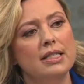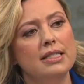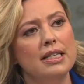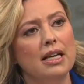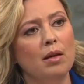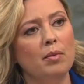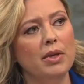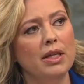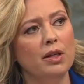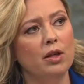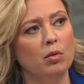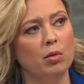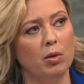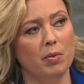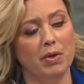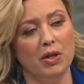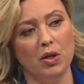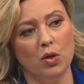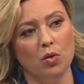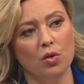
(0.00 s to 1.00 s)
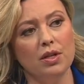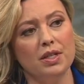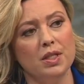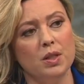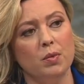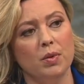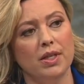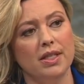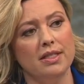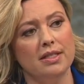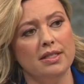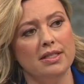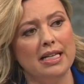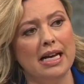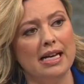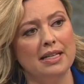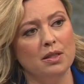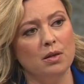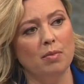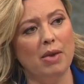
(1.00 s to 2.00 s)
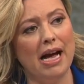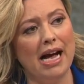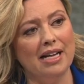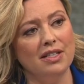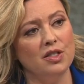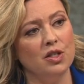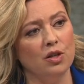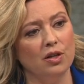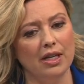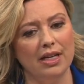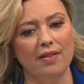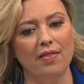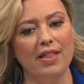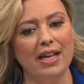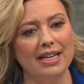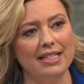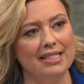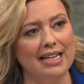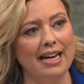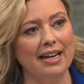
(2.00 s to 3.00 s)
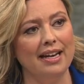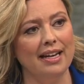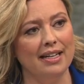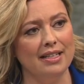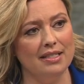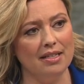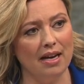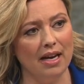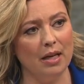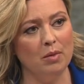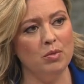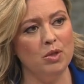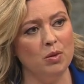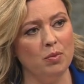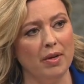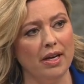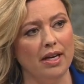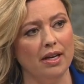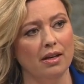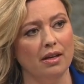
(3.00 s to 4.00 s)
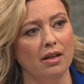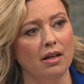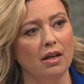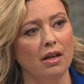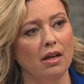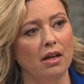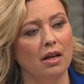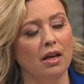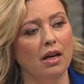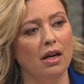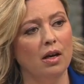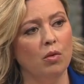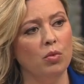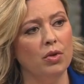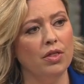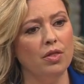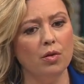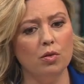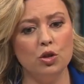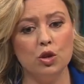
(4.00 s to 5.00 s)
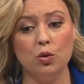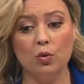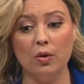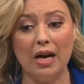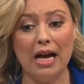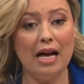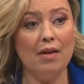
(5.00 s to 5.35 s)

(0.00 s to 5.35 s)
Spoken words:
Tell me a little bit about your experiences as a pastor in that decade time span with those who are